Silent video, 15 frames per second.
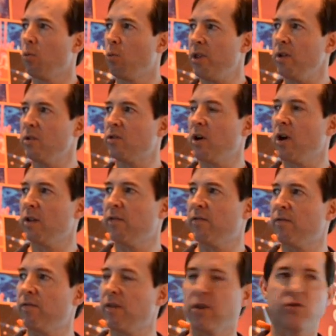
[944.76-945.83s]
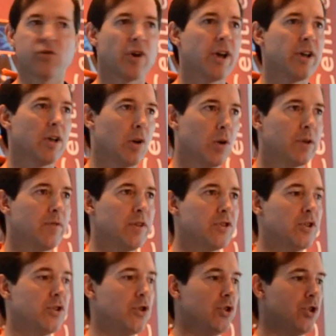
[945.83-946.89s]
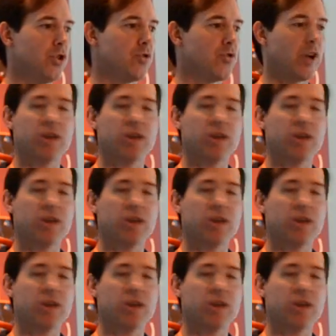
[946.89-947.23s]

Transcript: Within inside of Australia, a lot of institutions